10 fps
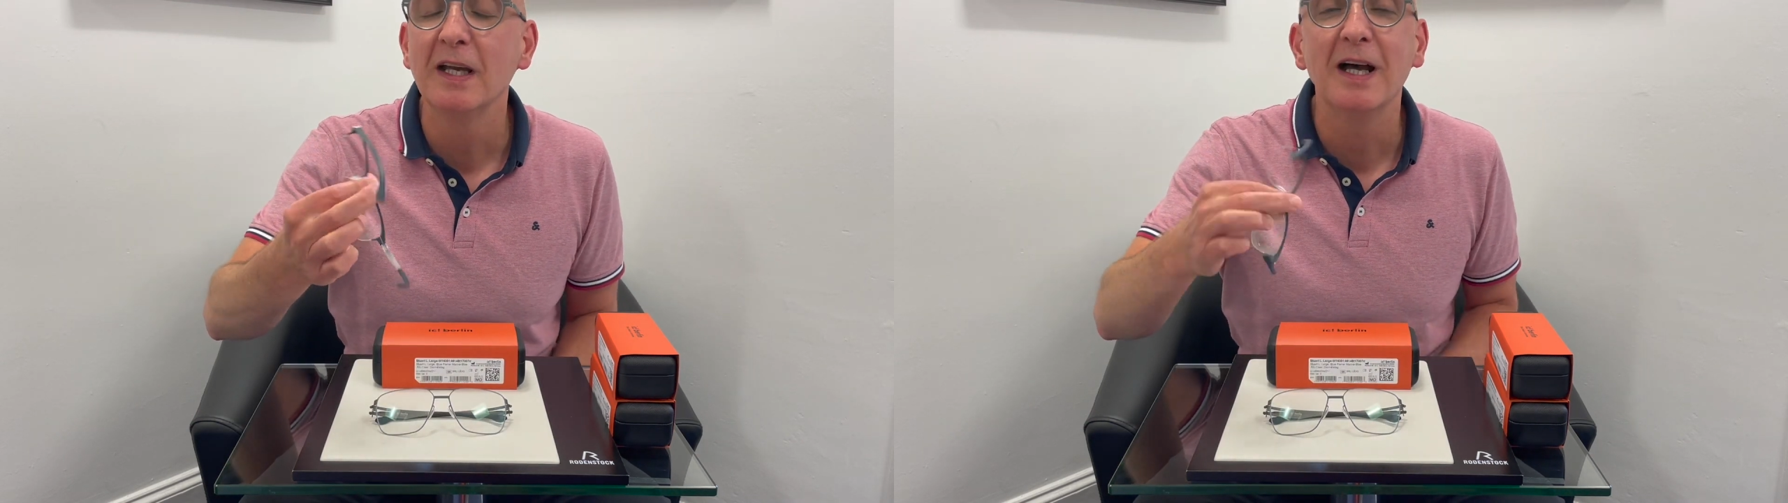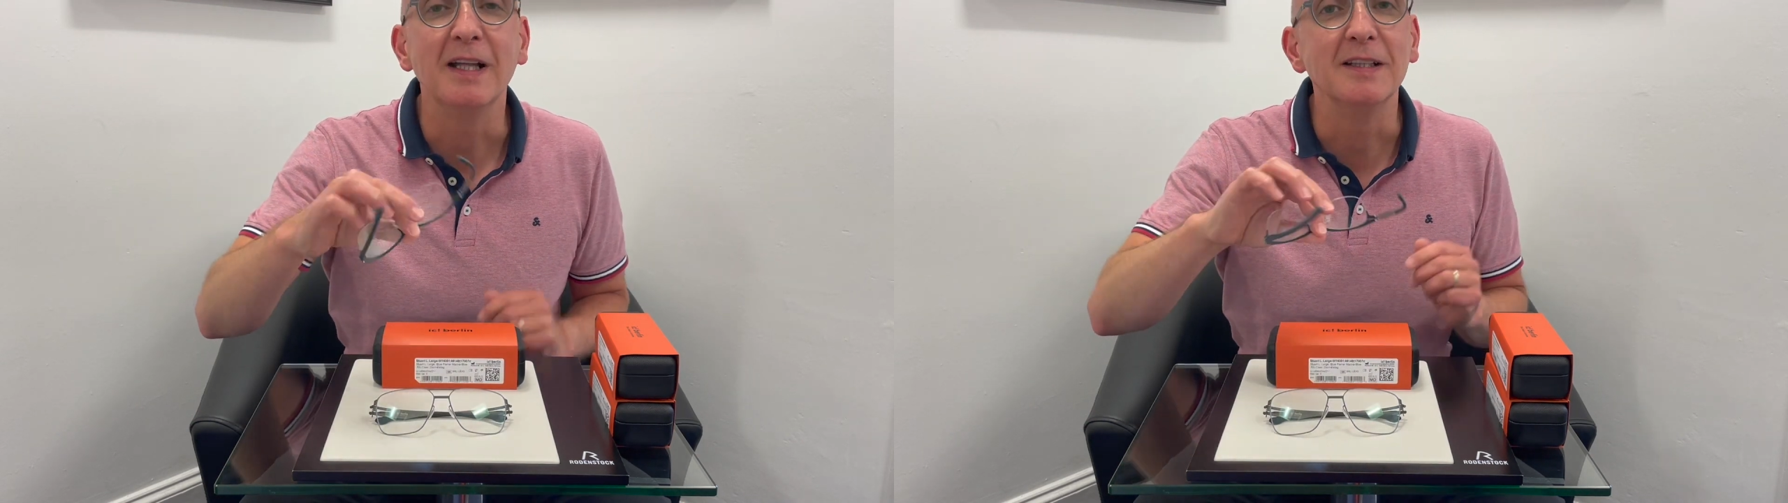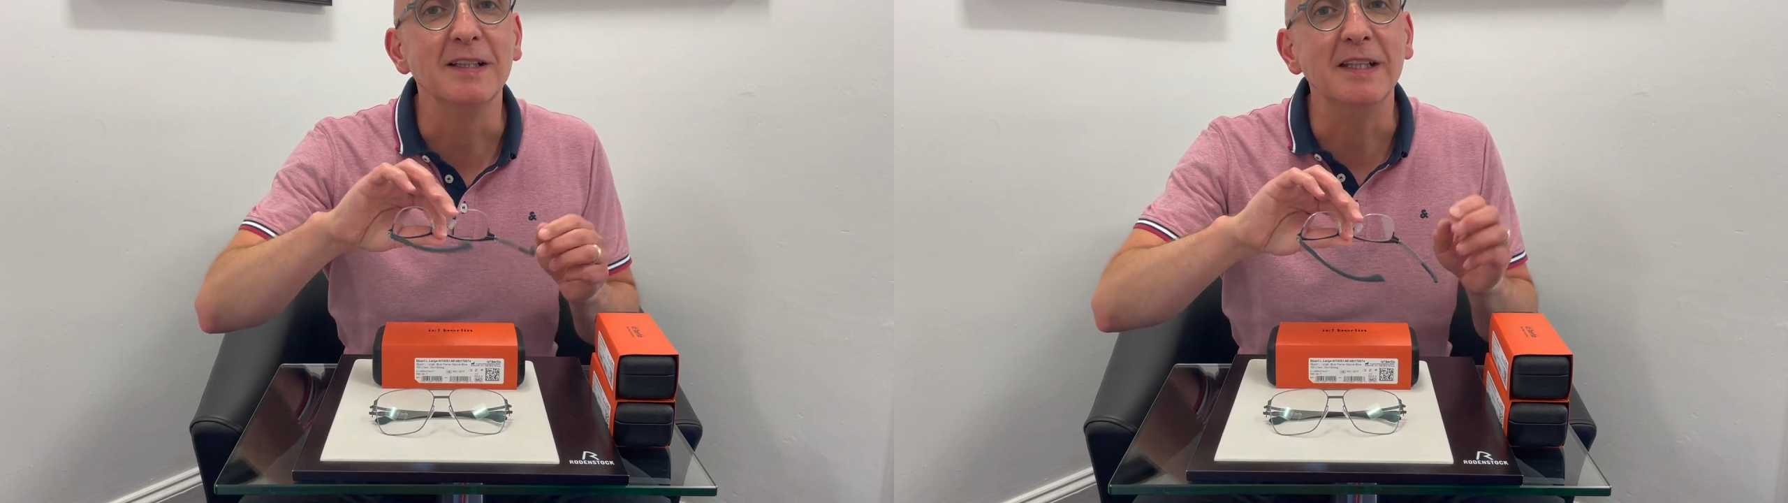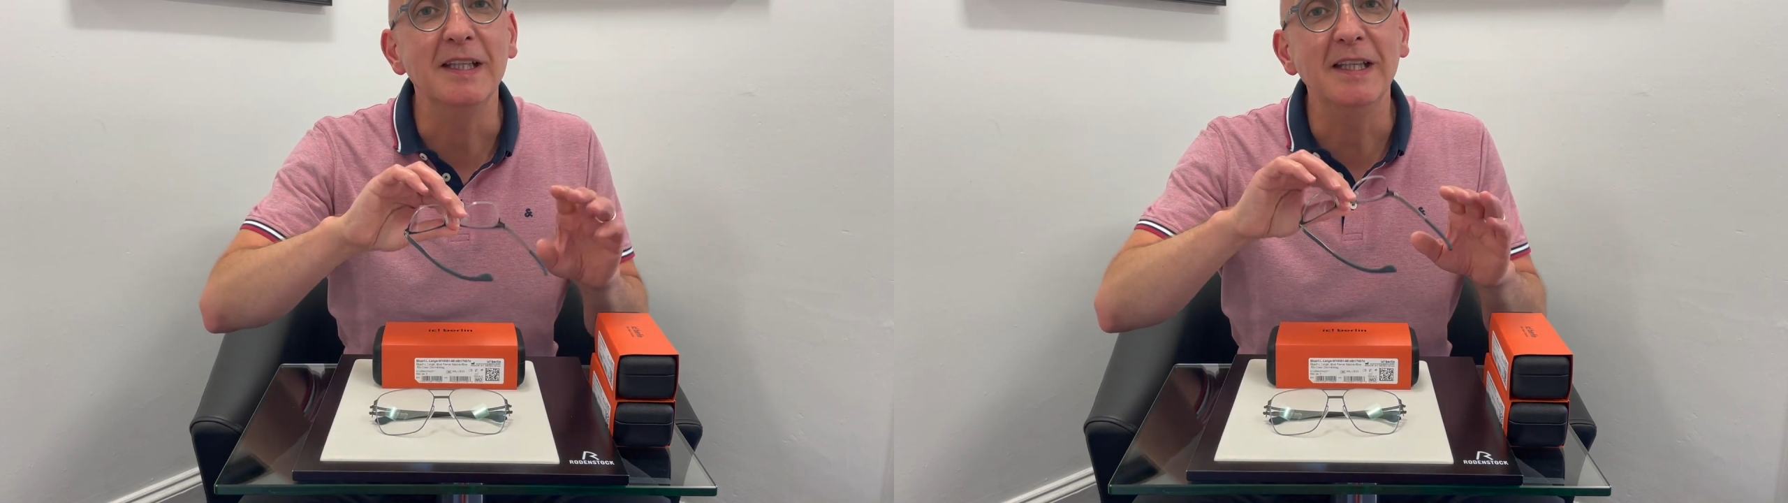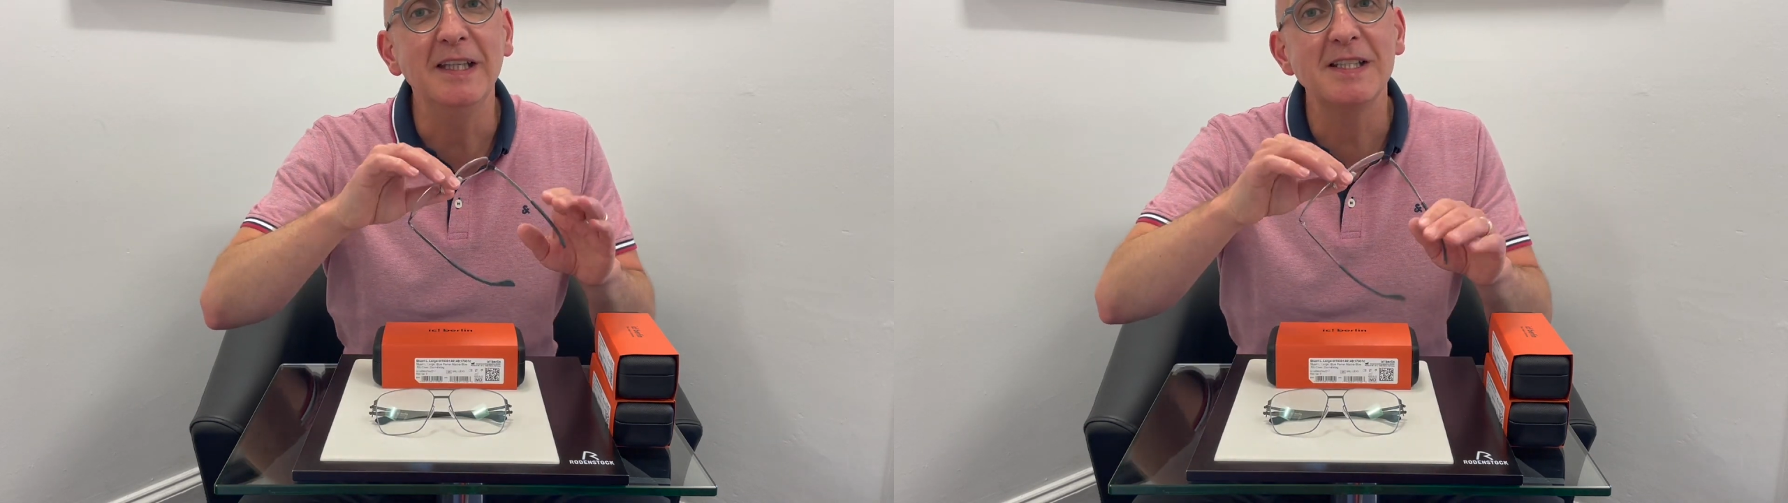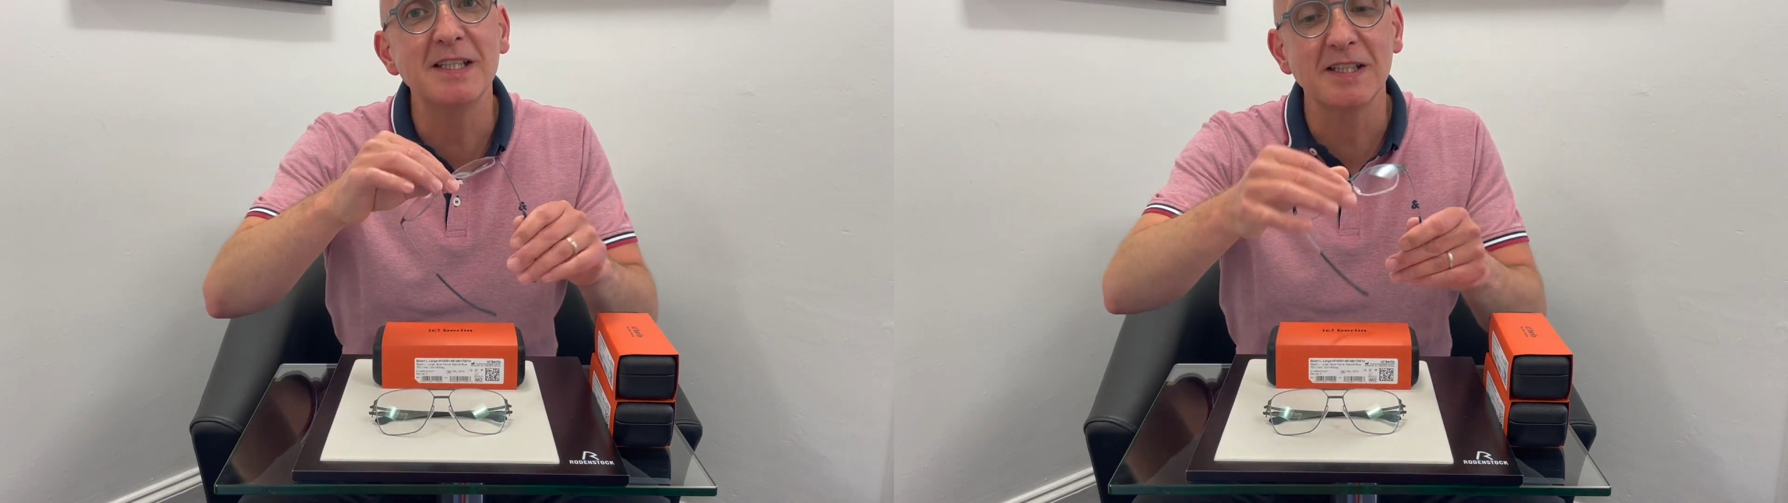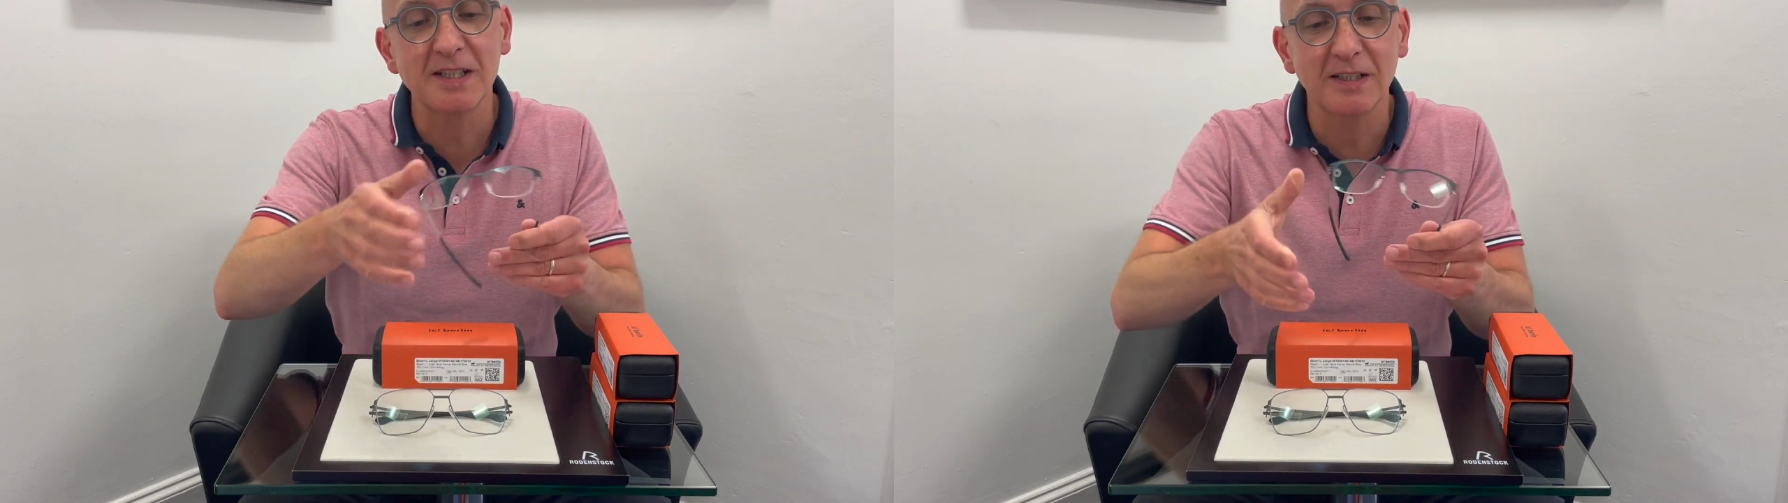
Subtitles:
and they're the easiest